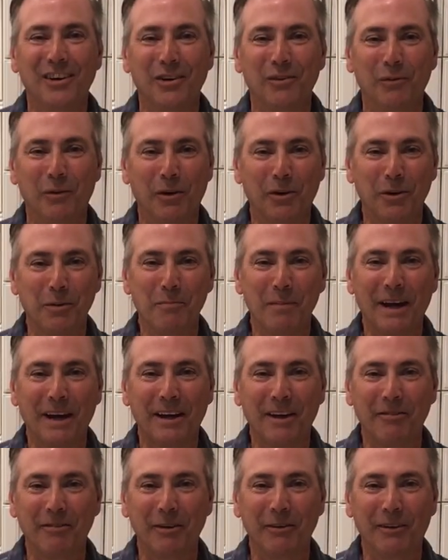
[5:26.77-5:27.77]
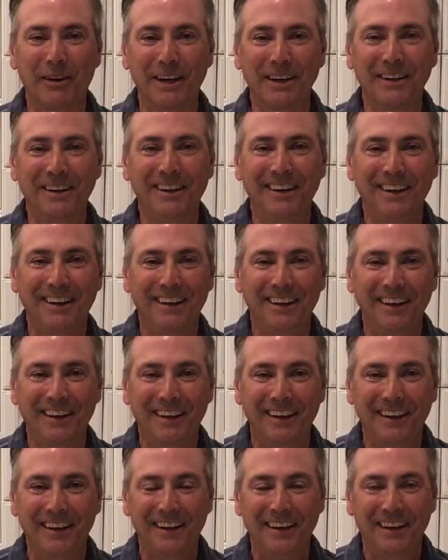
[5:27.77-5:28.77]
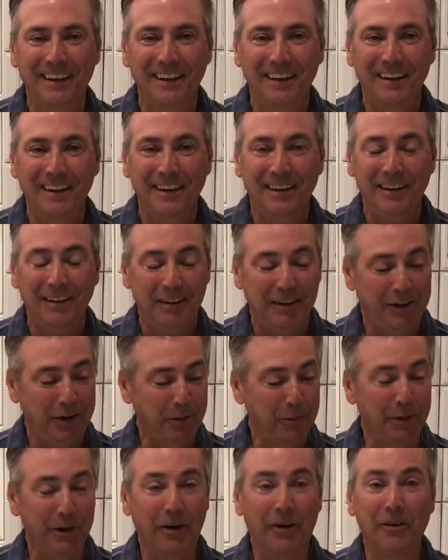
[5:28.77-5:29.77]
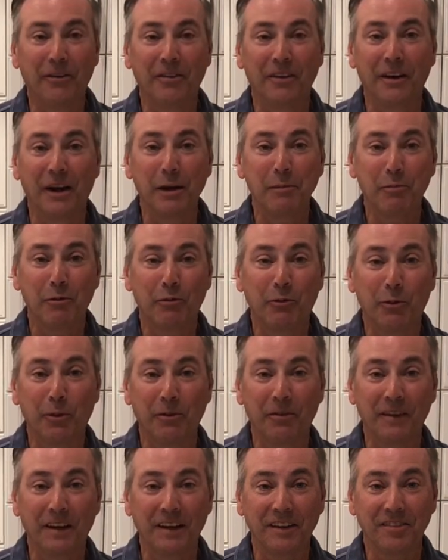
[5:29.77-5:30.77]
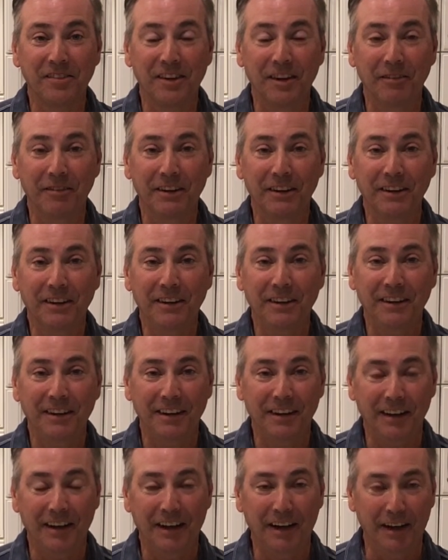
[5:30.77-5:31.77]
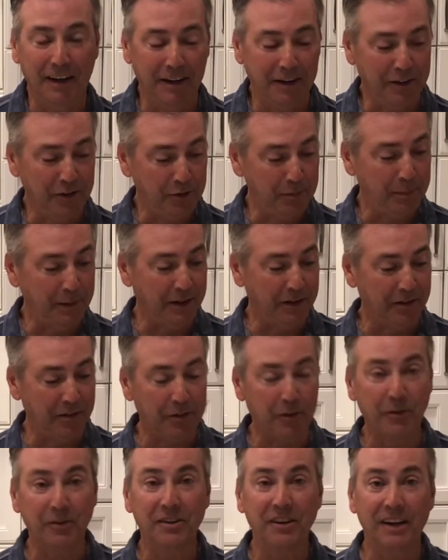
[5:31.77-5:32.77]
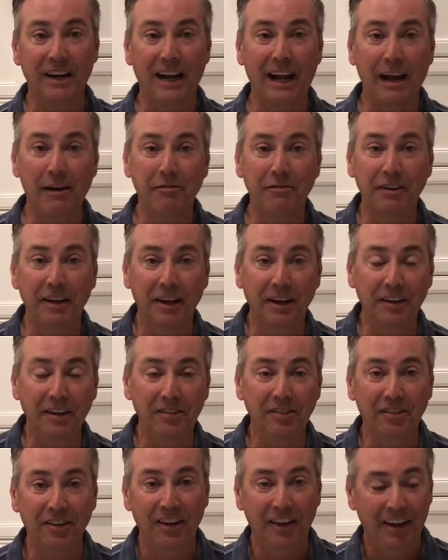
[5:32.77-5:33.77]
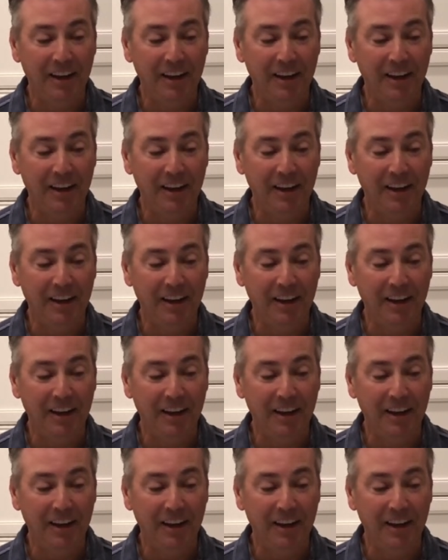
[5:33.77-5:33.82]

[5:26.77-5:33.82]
Welcome back, everyone. Here we are the night before Thanksgiving, and it's been 13 and a half days.